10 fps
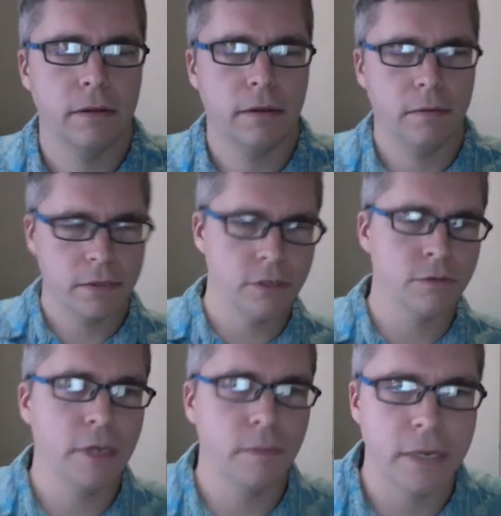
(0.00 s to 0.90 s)

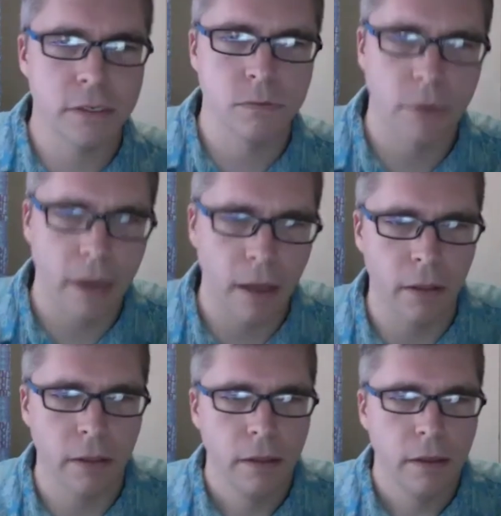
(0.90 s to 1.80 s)
stream as
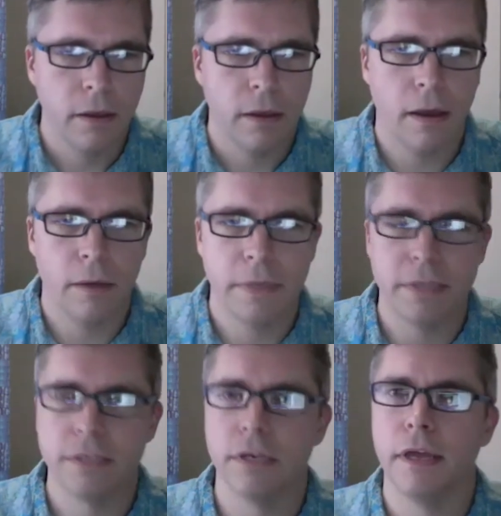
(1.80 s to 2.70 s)
well.
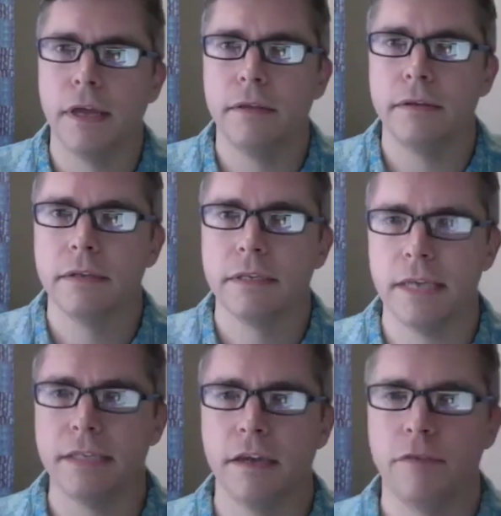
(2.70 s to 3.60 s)
Until then, stay
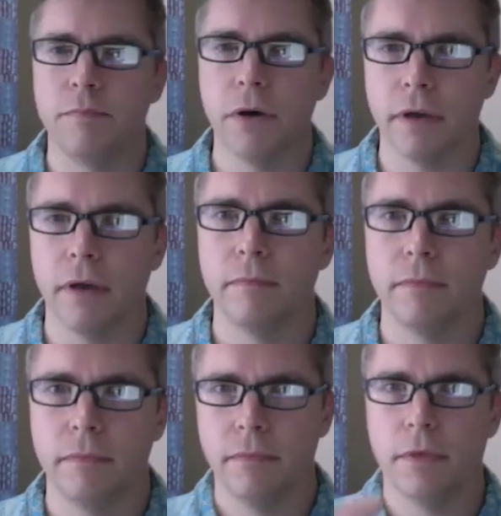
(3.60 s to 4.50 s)
safe, Boca.
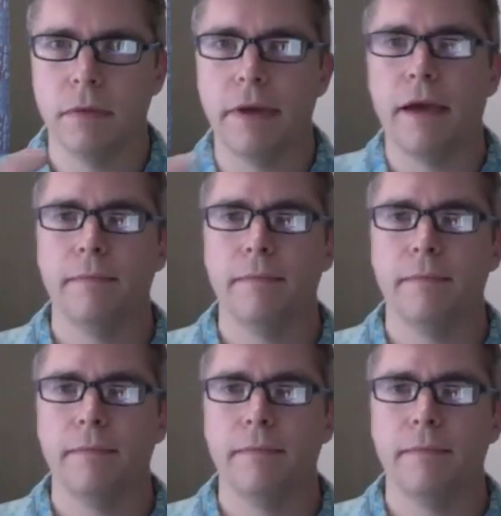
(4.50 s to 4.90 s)
Goodbye.